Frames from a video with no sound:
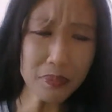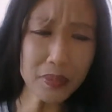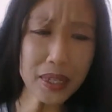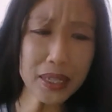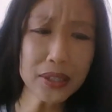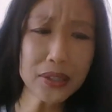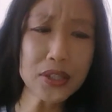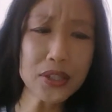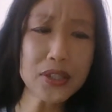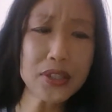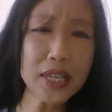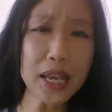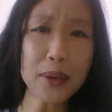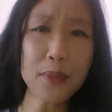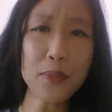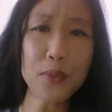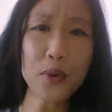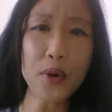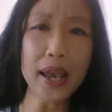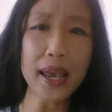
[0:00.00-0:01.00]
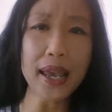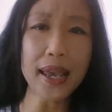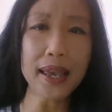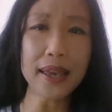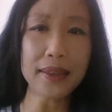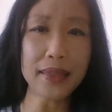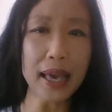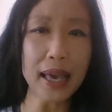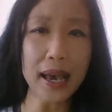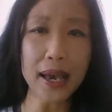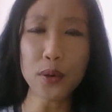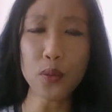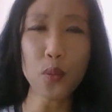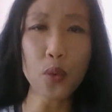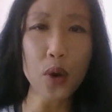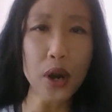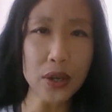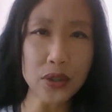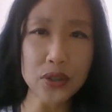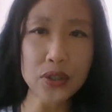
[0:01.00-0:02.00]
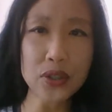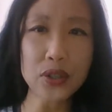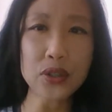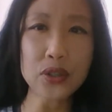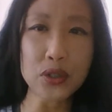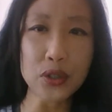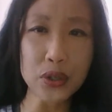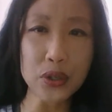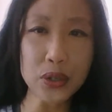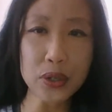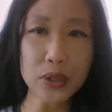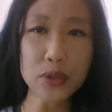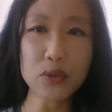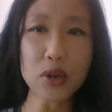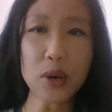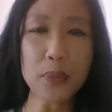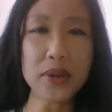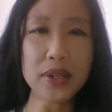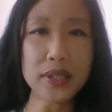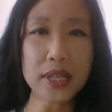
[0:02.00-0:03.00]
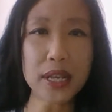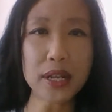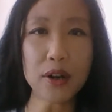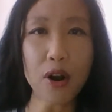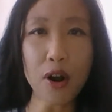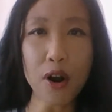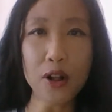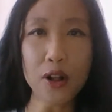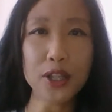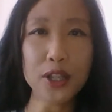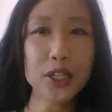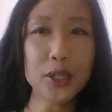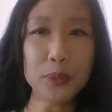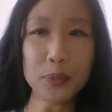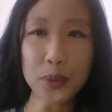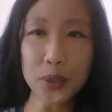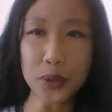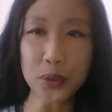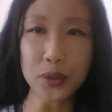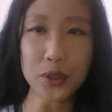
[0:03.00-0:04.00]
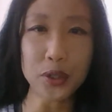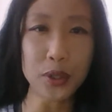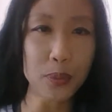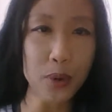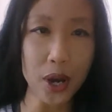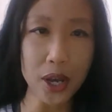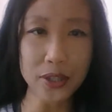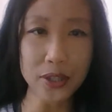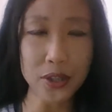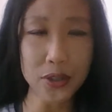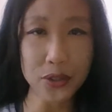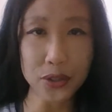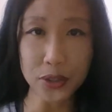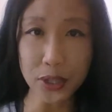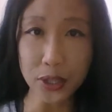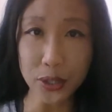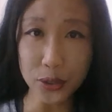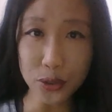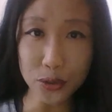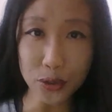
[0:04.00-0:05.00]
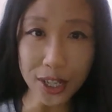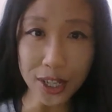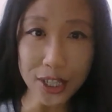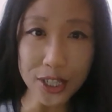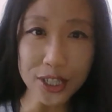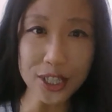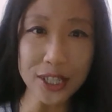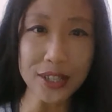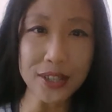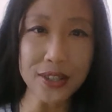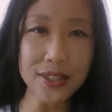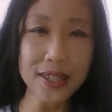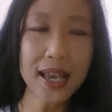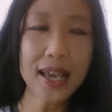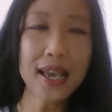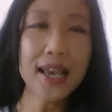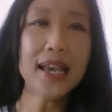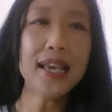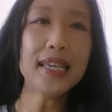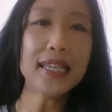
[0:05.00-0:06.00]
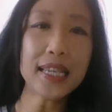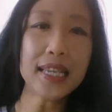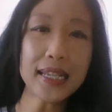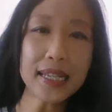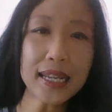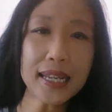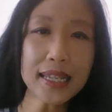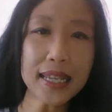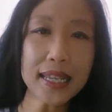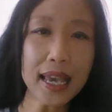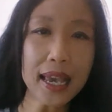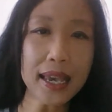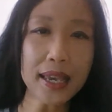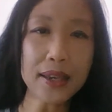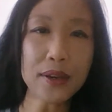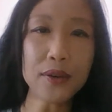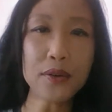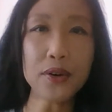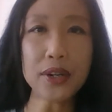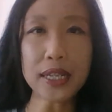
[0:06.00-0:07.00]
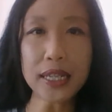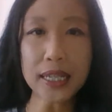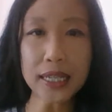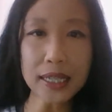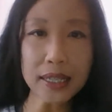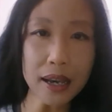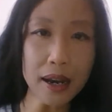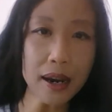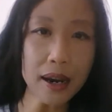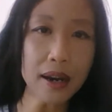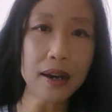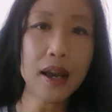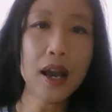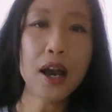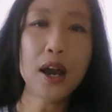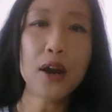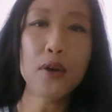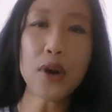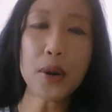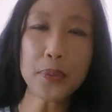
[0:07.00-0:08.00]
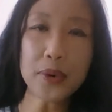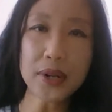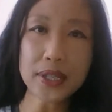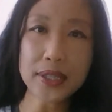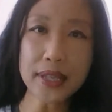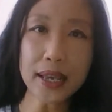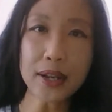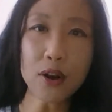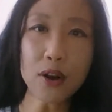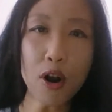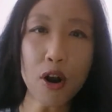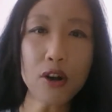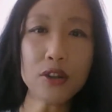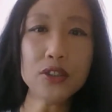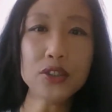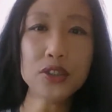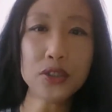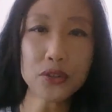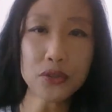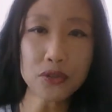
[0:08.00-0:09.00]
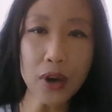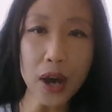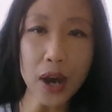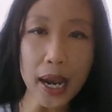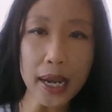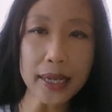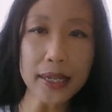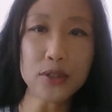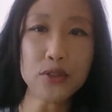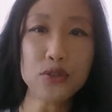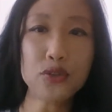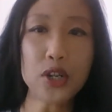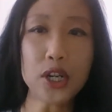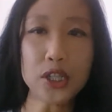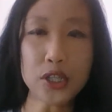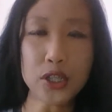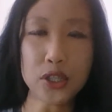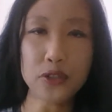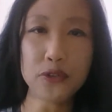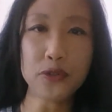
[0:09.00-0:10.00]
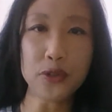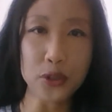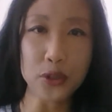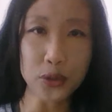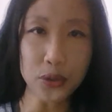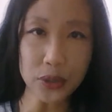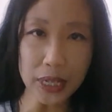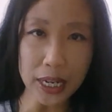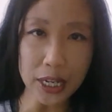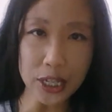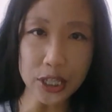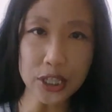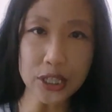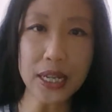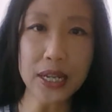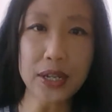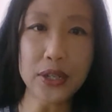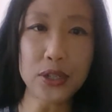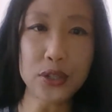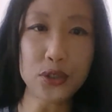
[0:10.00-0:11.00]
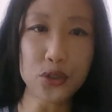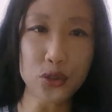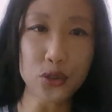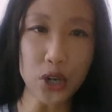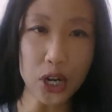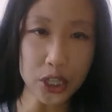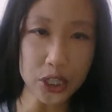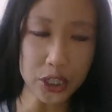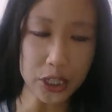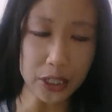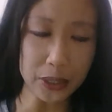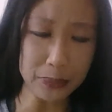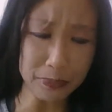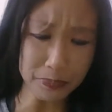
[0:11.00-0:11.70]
In the same way that ones and zeros represent all computer processor instructions, yin and yang, or yin yang, represent all divine instructions for creation and destruction.